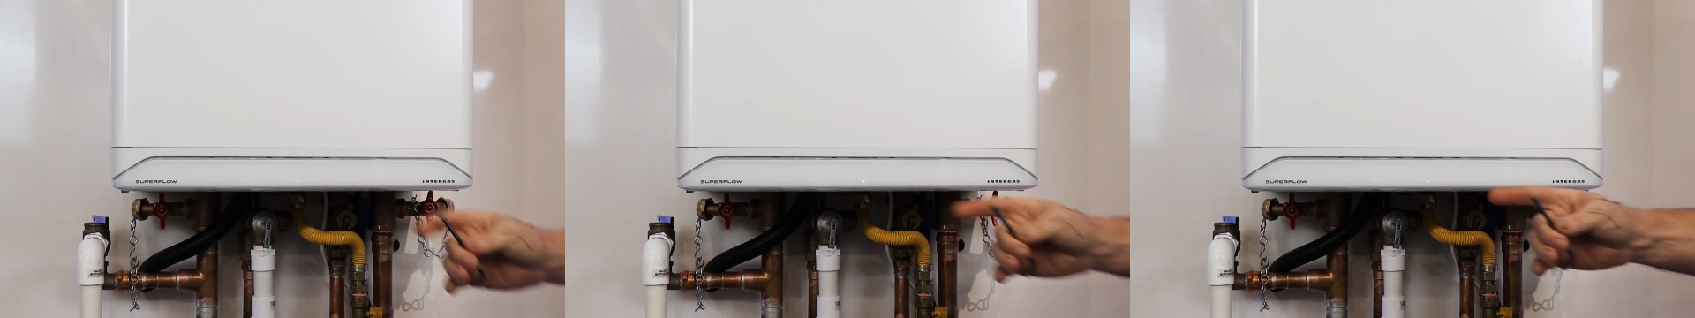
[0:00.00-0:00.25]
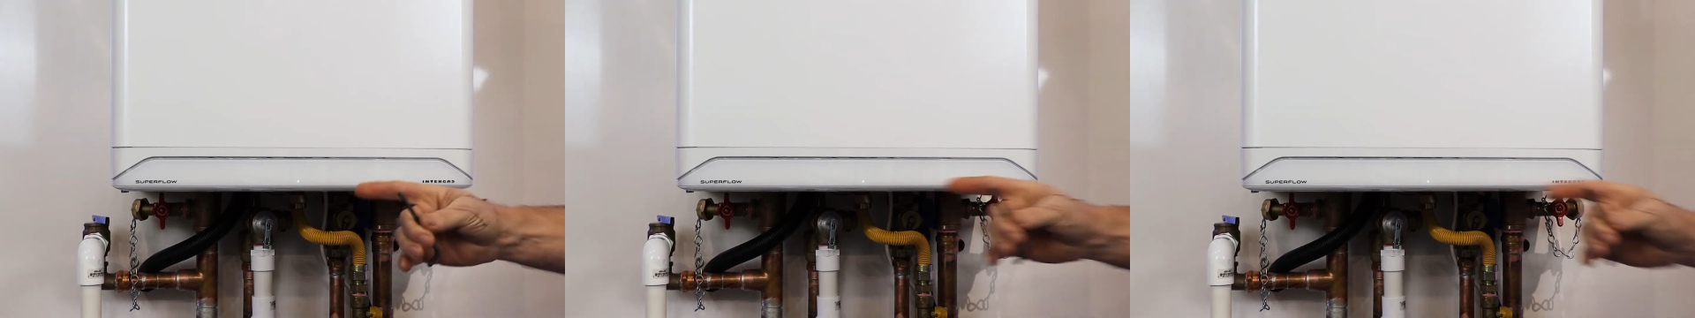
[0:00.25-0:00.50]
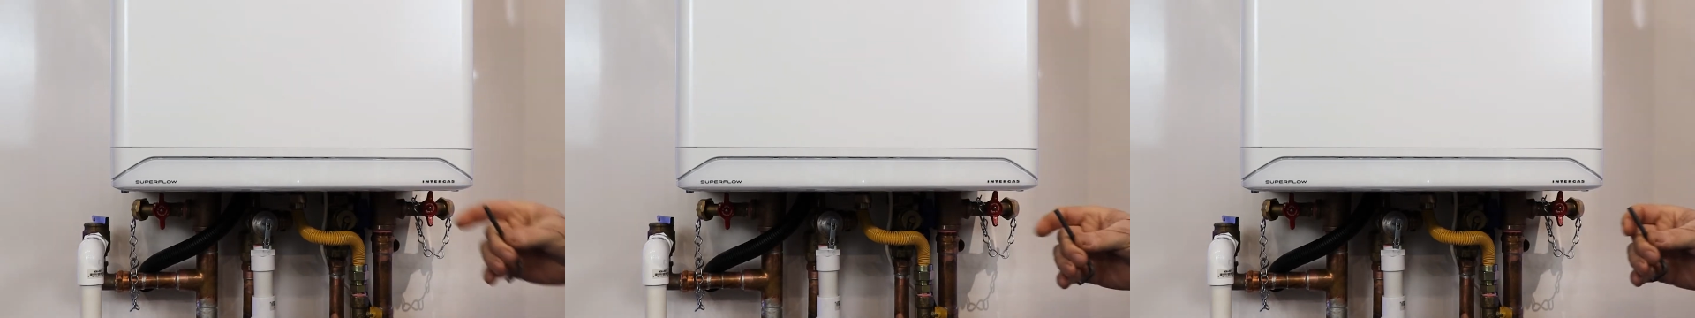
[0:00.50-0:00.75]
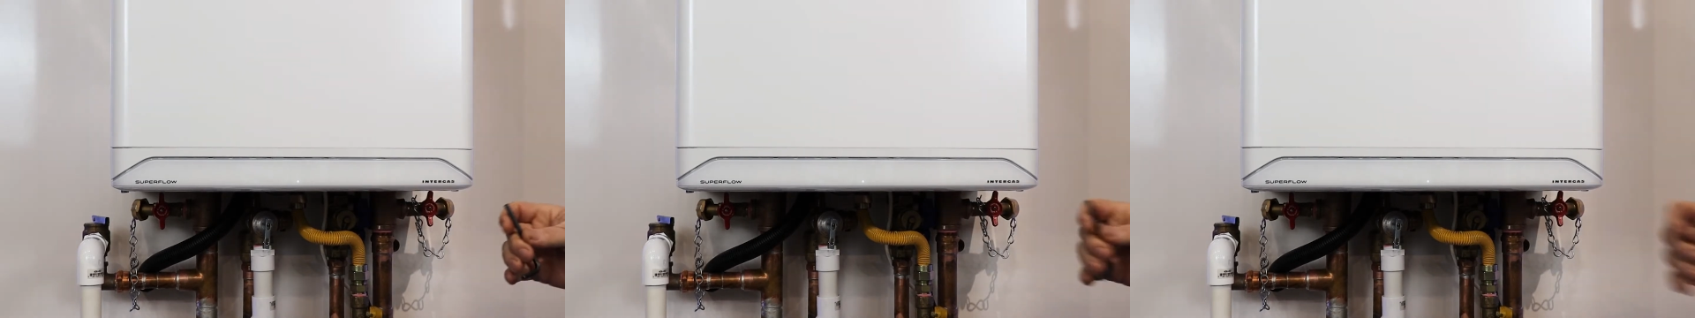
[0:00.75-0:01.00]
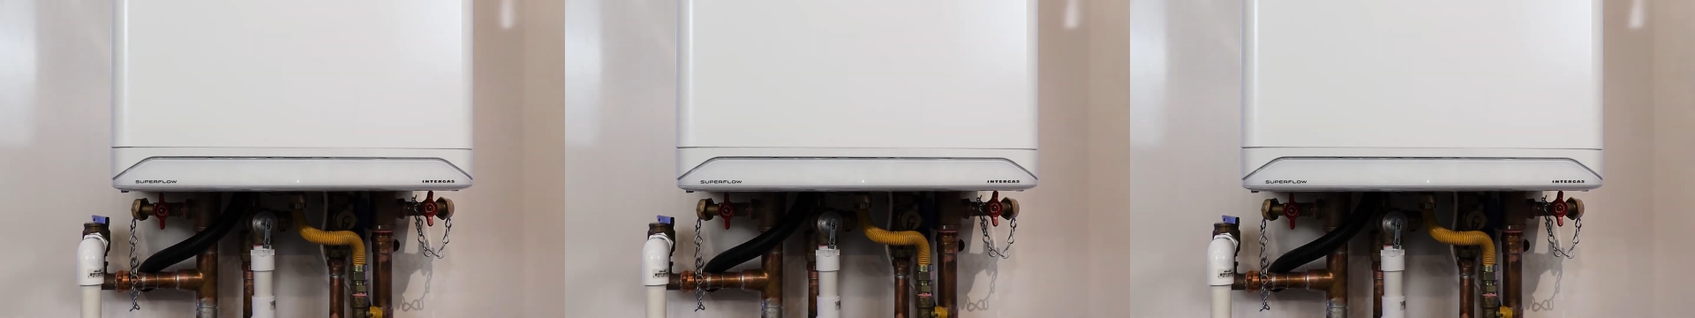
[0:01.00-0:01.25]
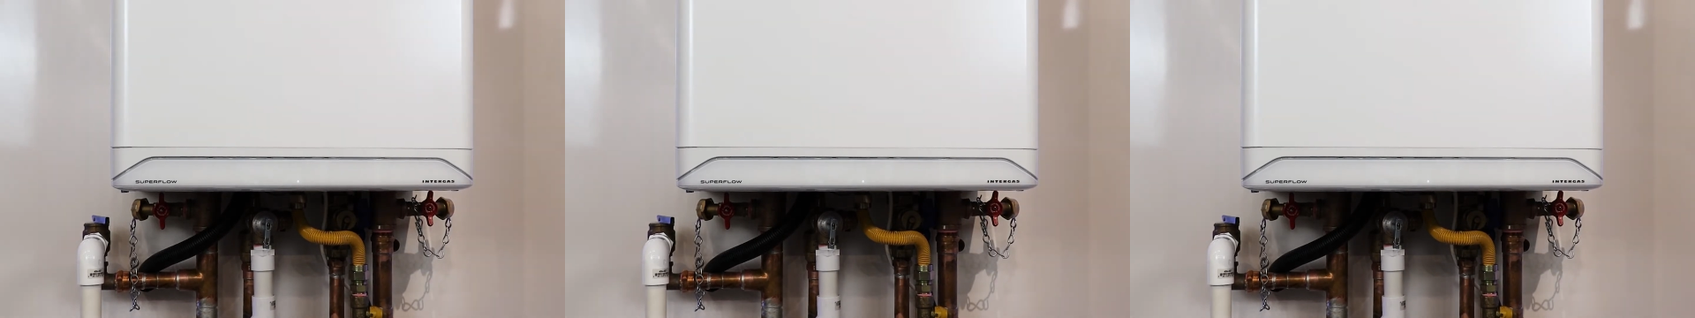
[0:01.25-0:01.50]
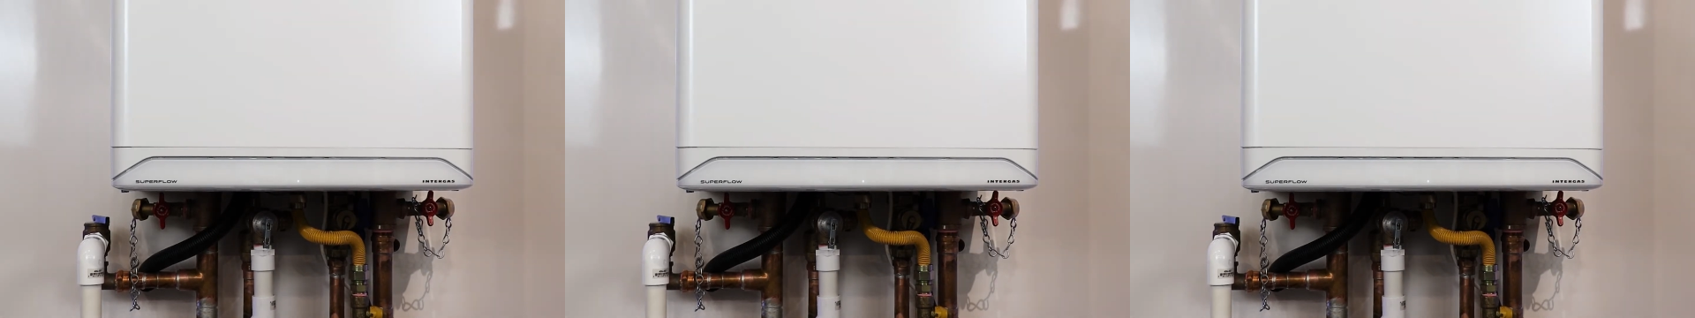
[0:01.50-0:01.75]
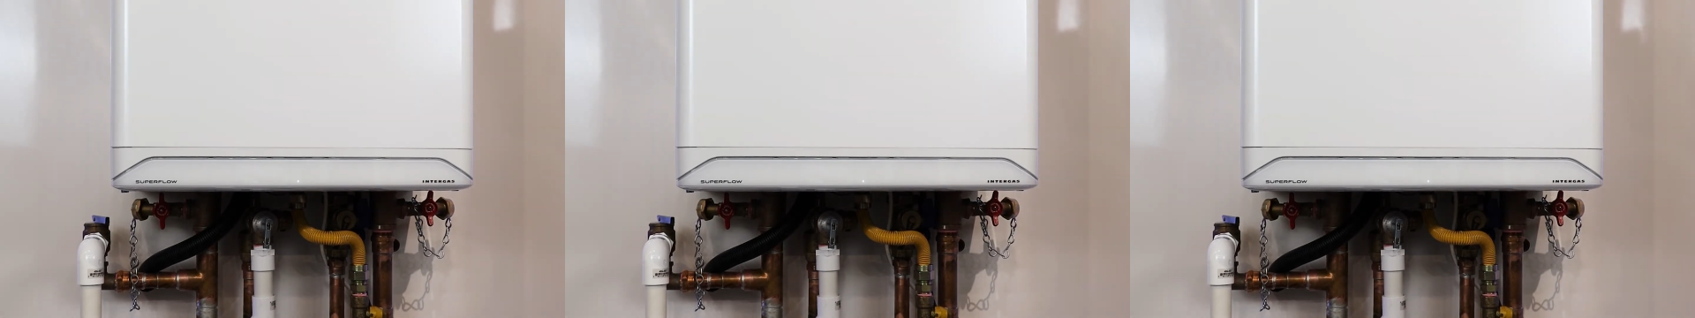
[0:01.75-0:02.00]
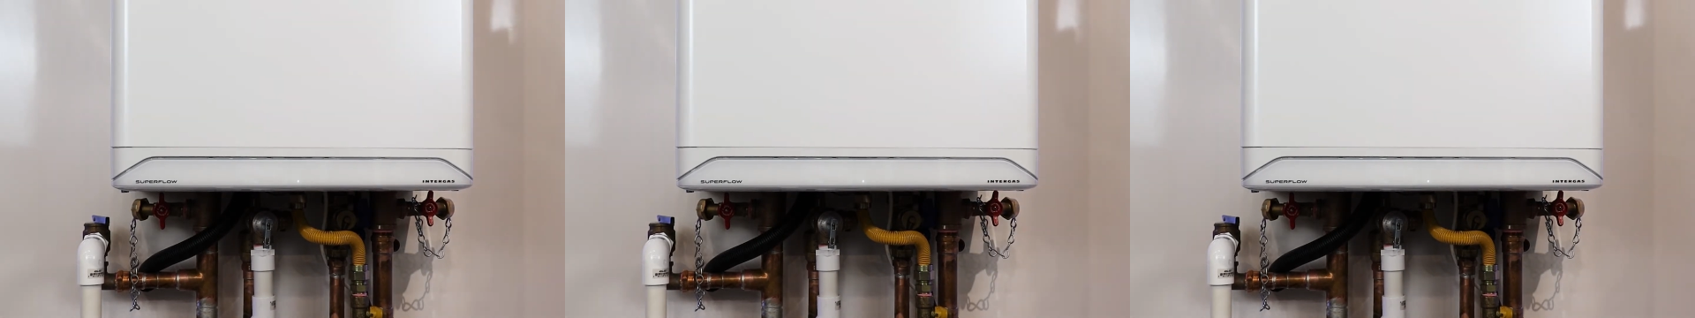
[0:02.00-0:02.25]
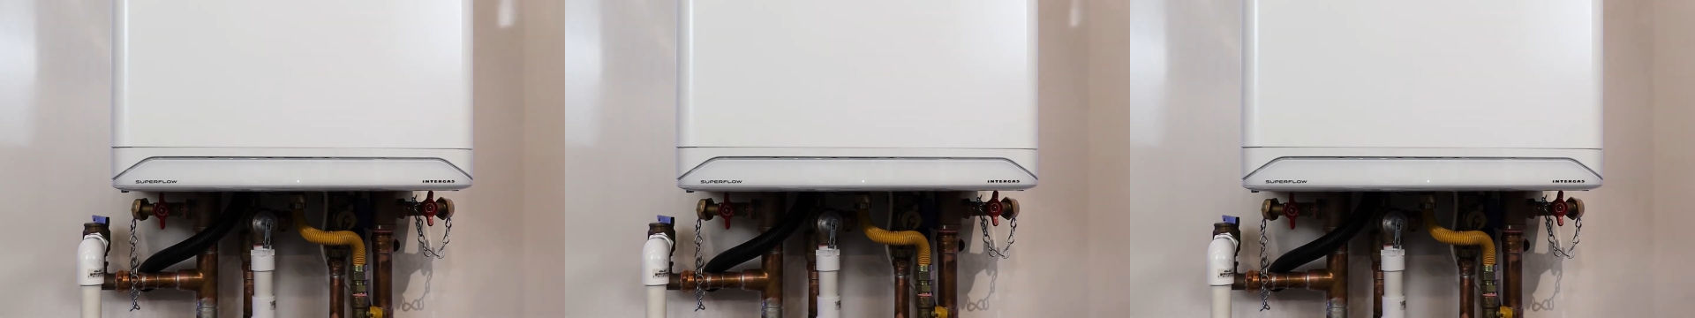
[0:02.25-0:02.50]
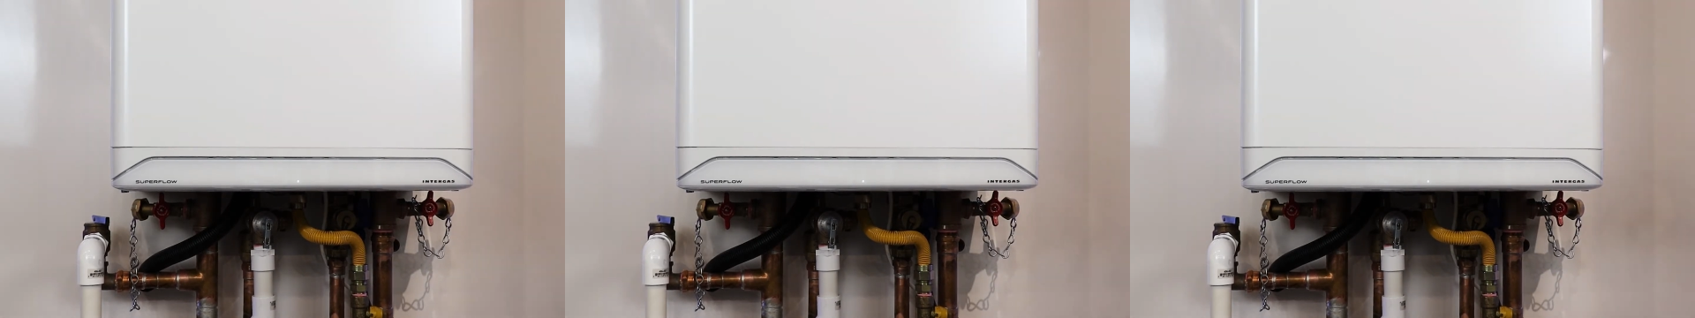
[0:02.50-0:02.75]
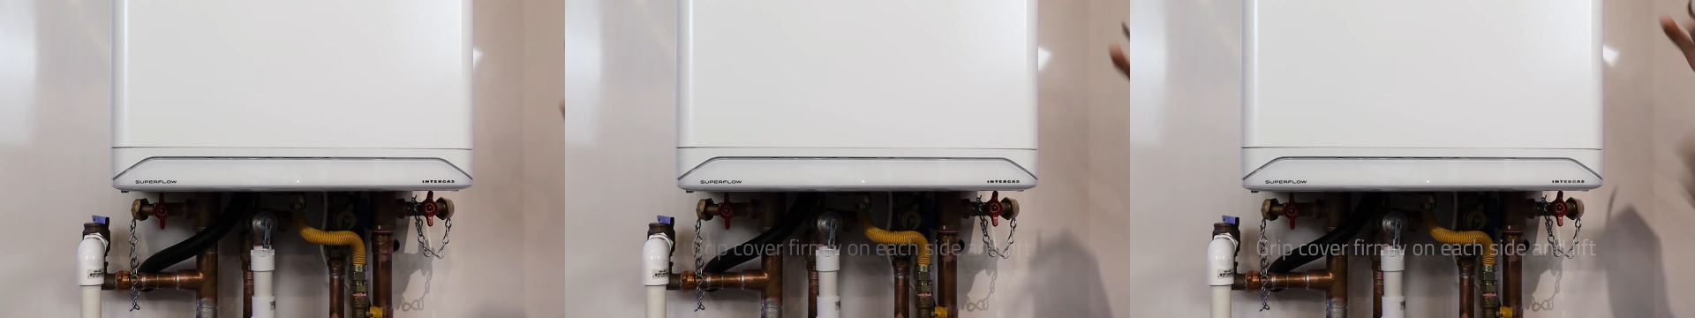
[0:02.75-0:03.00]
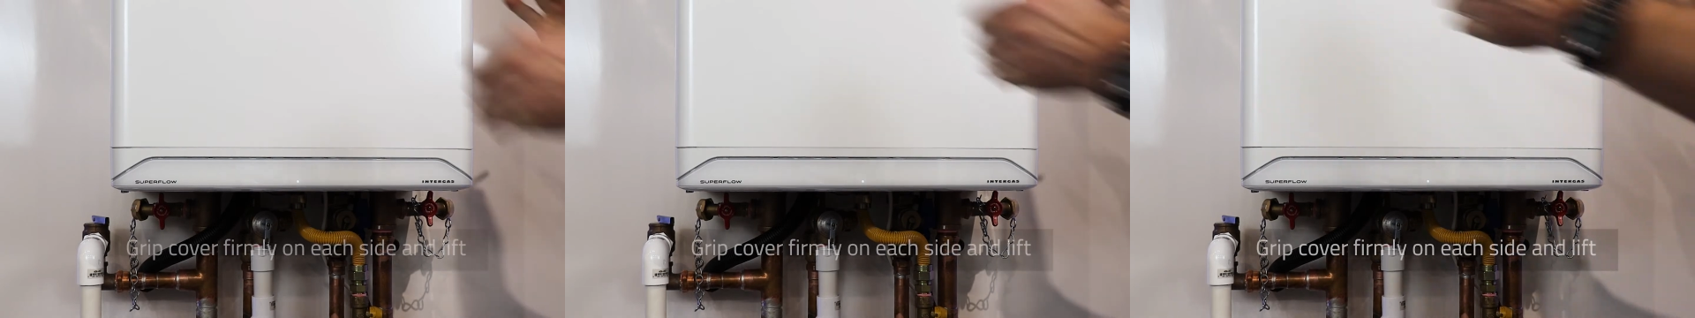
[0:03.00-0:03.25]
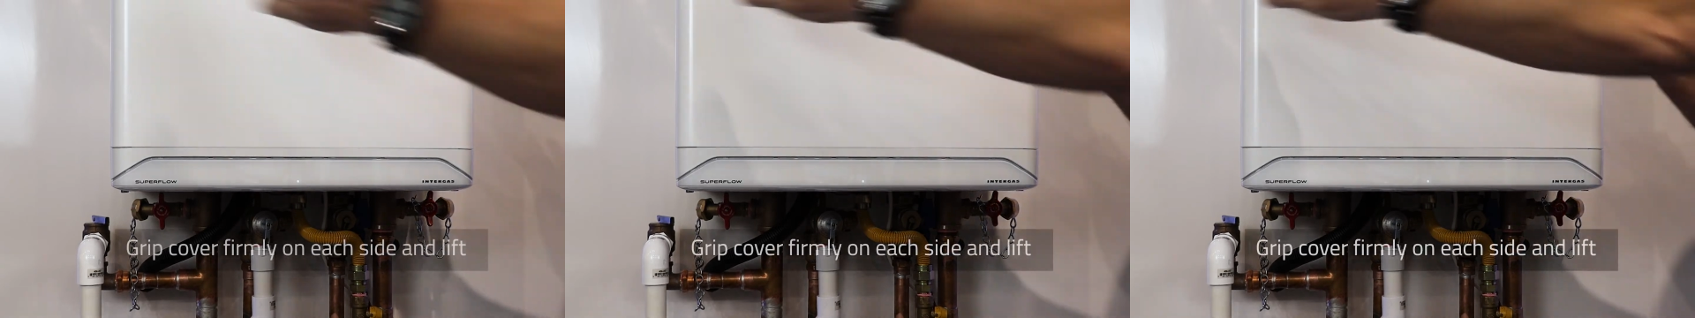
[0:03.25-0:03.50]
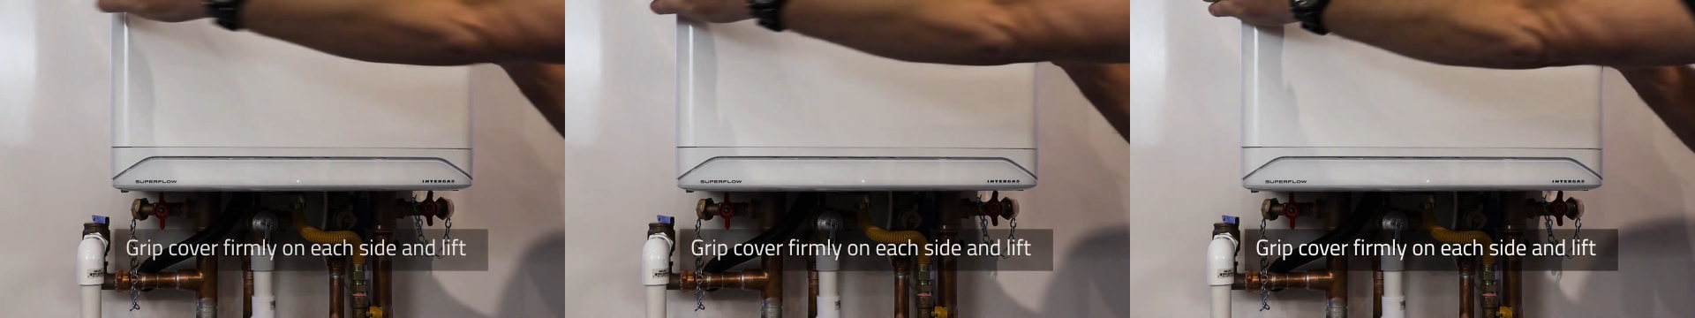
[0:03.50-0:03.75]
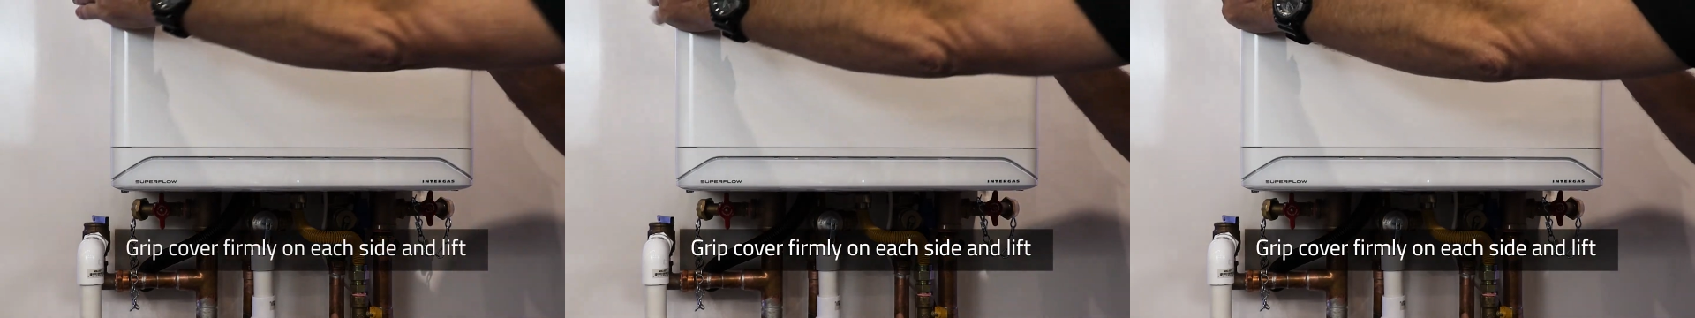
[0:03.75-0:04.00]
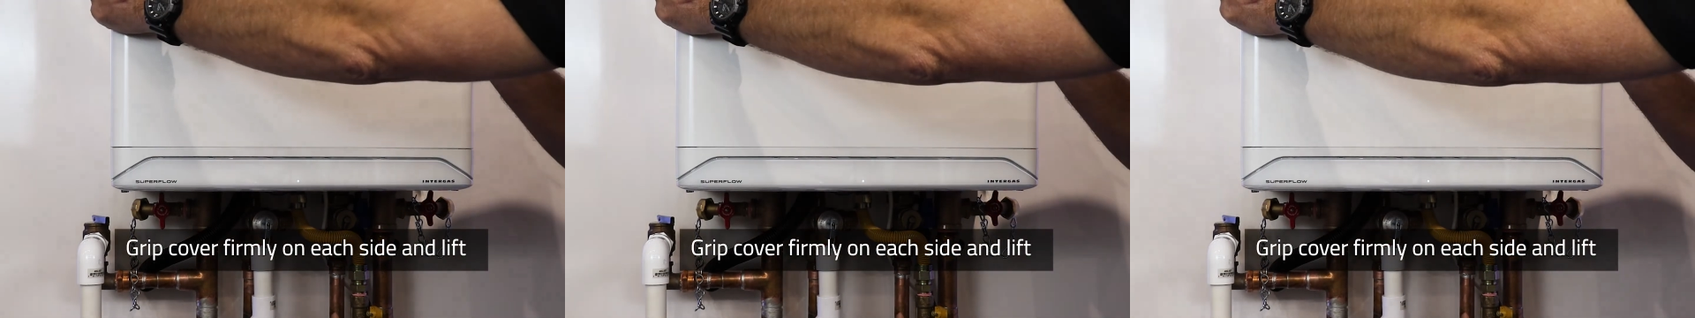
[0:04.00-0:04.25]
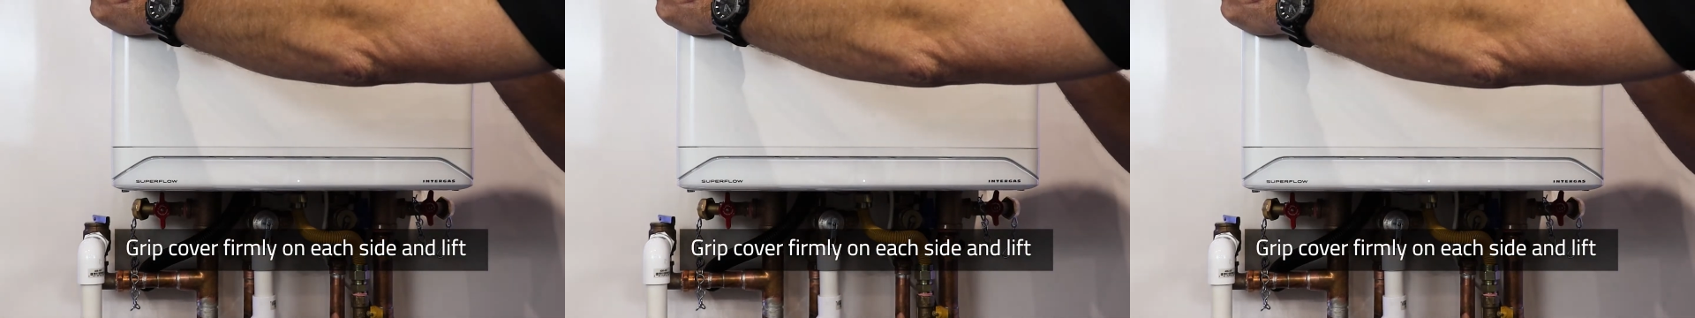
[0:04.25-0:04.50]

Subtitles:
No face is visible, so there are no lips to read.